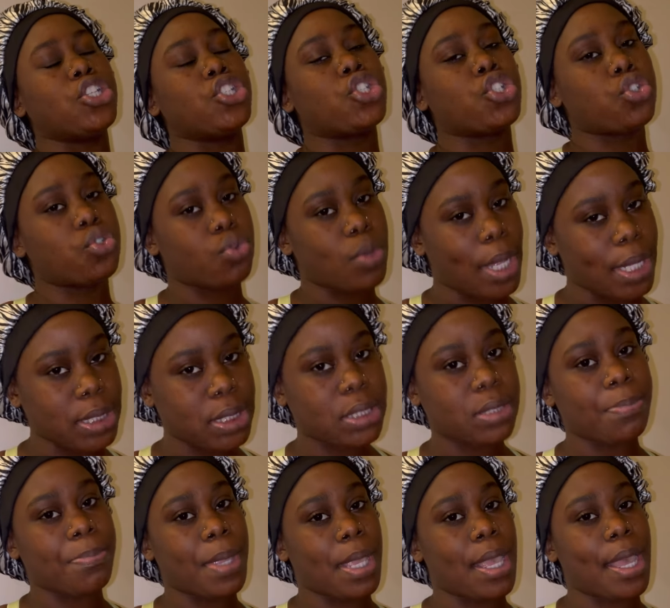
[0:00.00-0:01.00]

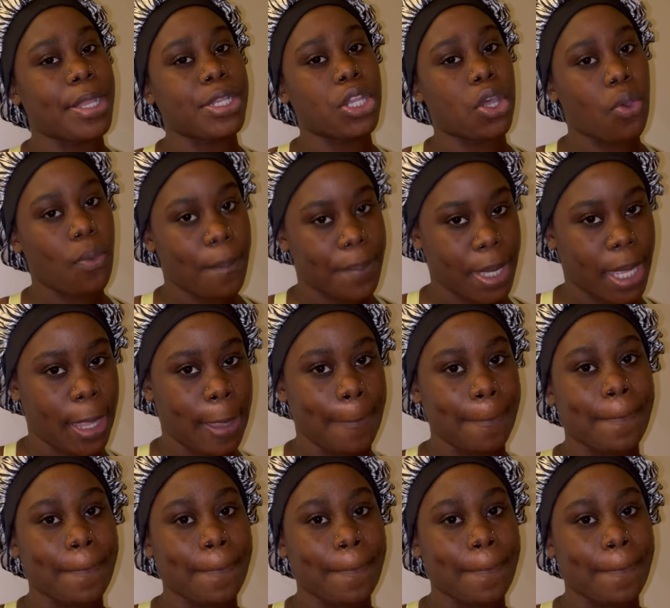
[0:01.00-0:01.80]
Trust me, I don't bite.